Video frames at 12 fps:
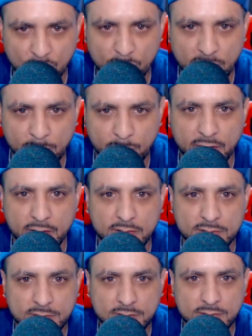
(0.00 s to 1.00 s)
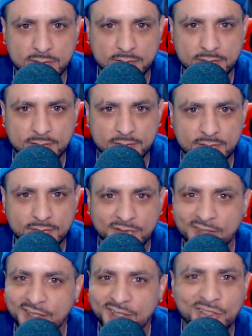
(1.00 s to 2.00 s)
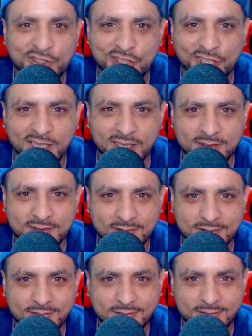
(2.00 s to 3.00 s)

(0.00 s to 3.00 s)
Do my bit. Chilling.